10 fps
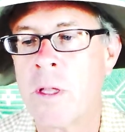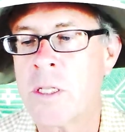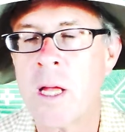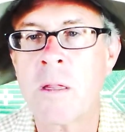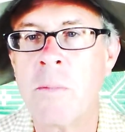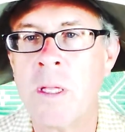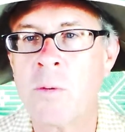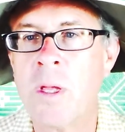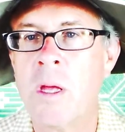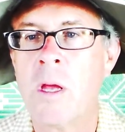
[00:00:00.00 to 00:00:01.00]
Is not the
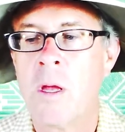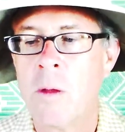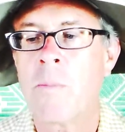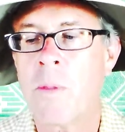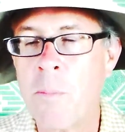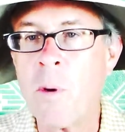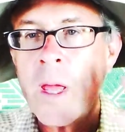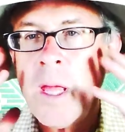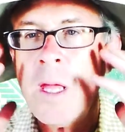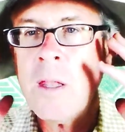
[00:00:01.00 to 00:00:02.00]
means. We, the
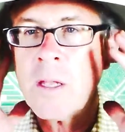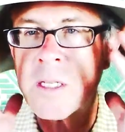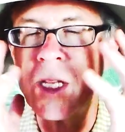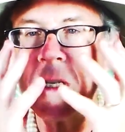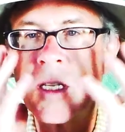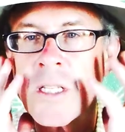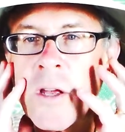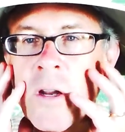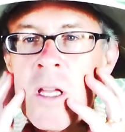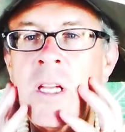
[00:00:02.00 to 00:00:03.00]
brain, the senses,
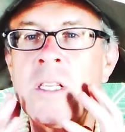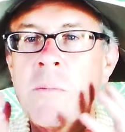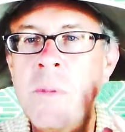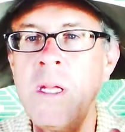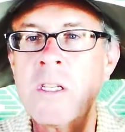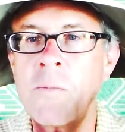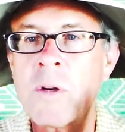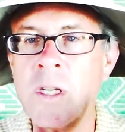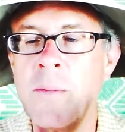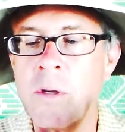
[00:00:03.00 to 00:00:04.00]
etc., is a means of
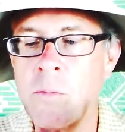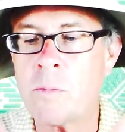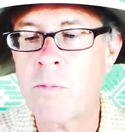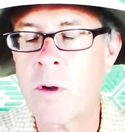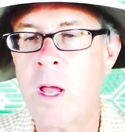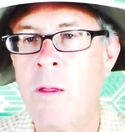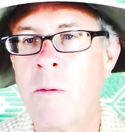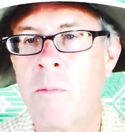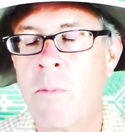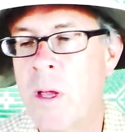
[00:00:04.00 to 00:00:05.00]
perception.
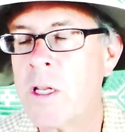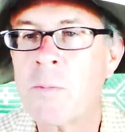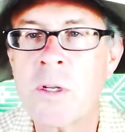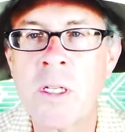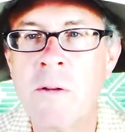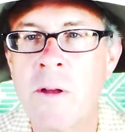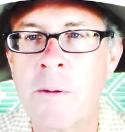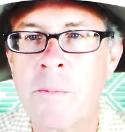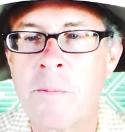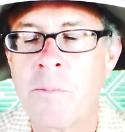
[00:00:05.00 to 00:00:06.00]
Okay, the brain is
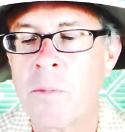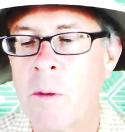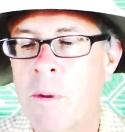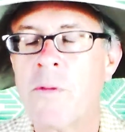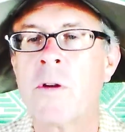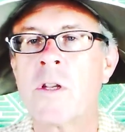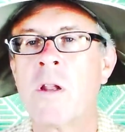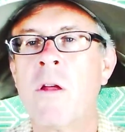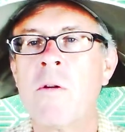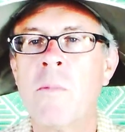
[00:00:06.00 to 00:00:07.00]
perceiving. But there's
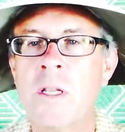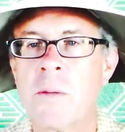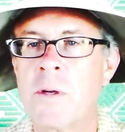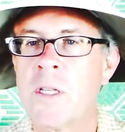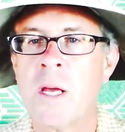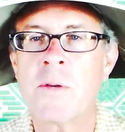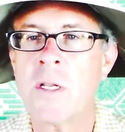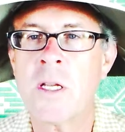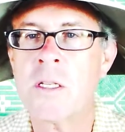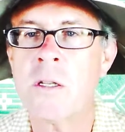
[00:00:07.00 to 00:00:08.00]
another means of
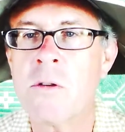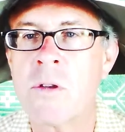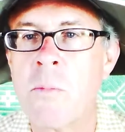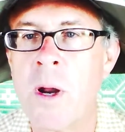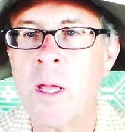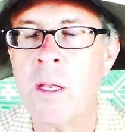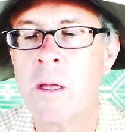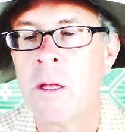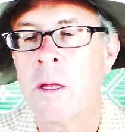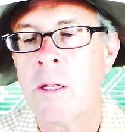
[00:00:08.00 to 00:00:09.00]
perception that doesn't use the brain,
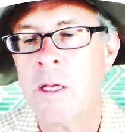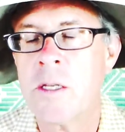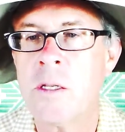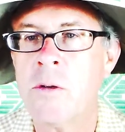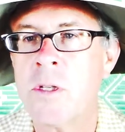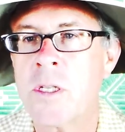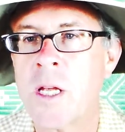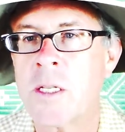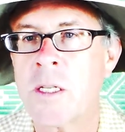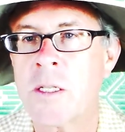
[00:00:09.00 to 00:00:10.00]
doesn't use the
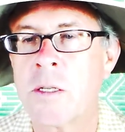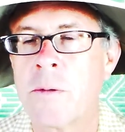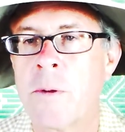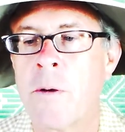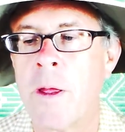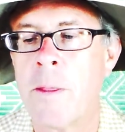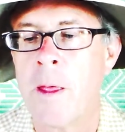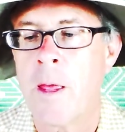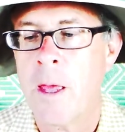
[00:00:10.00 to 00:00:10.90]
senses, all right?